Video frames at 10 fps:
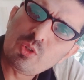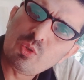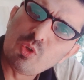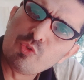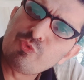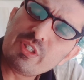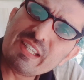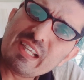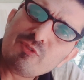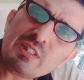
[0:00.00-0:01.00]
or we
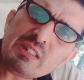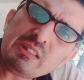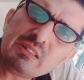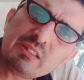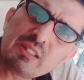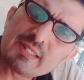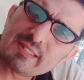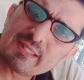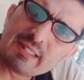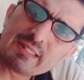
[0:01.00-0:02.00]
never
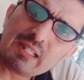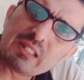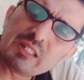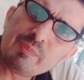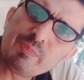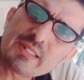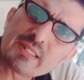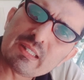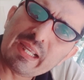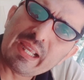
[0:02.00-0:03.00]
see the other
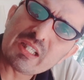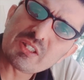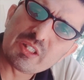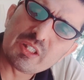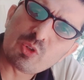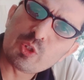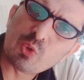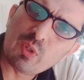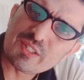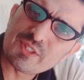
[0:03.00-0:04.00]
person as equal
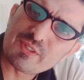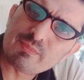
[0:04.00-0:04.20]
to us.